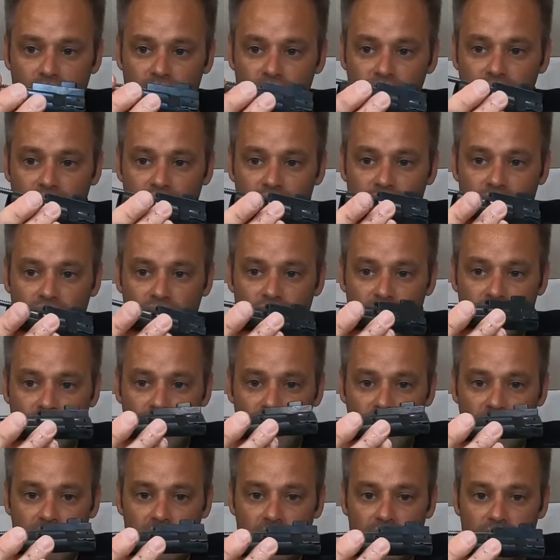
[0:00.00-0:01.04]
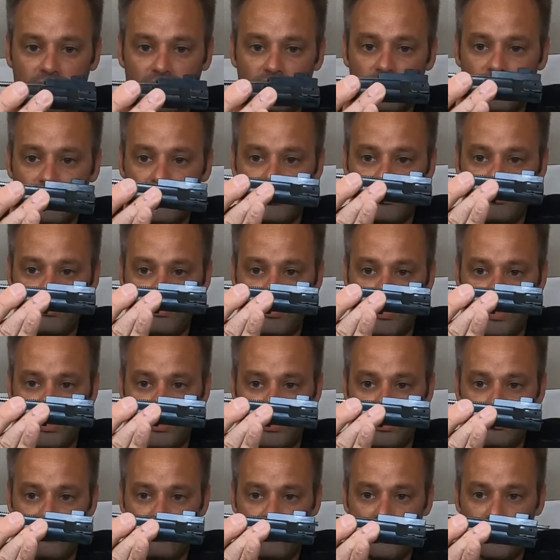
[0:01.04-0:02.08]
It's actually got
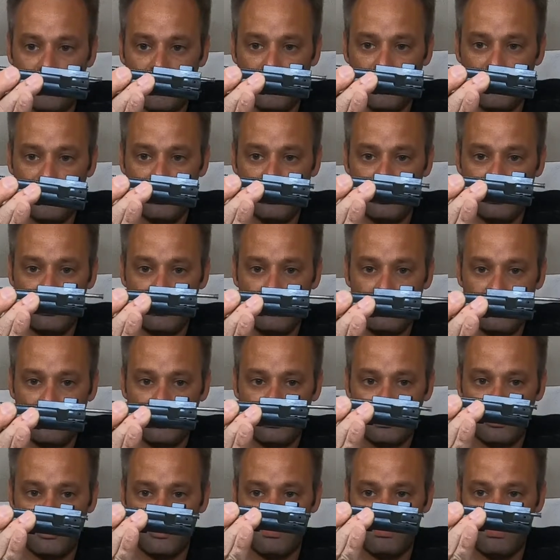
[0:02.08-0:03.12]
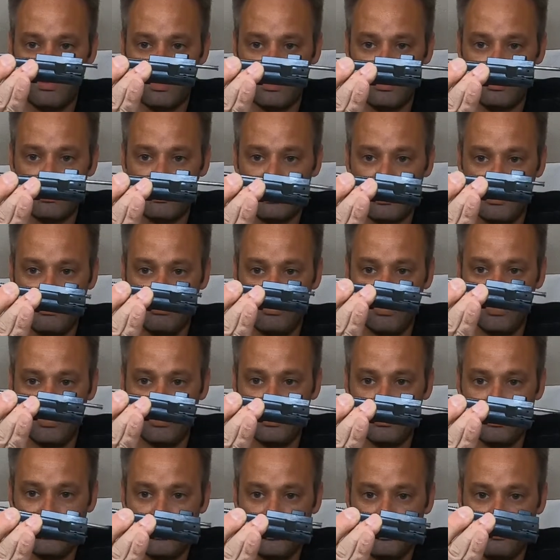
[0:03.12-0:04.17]
part of uh, the spring
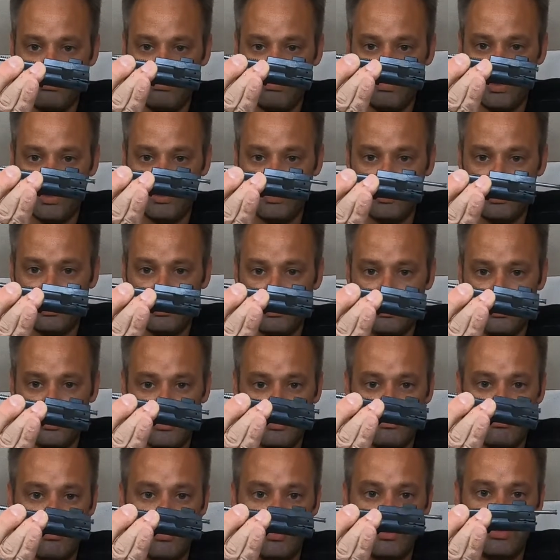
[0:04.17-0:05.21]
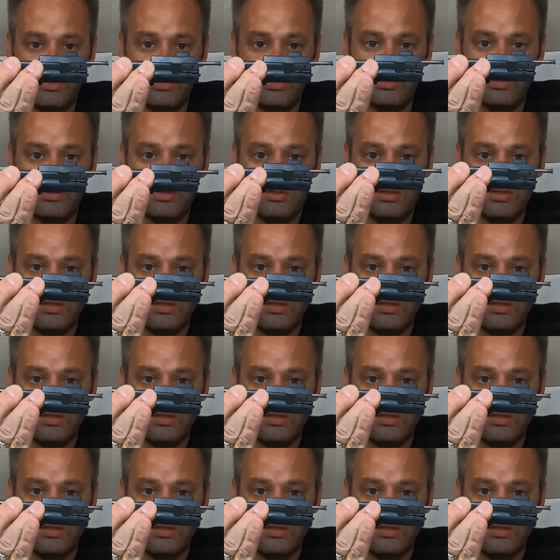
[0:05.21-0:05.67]
assemblies built into the bolt.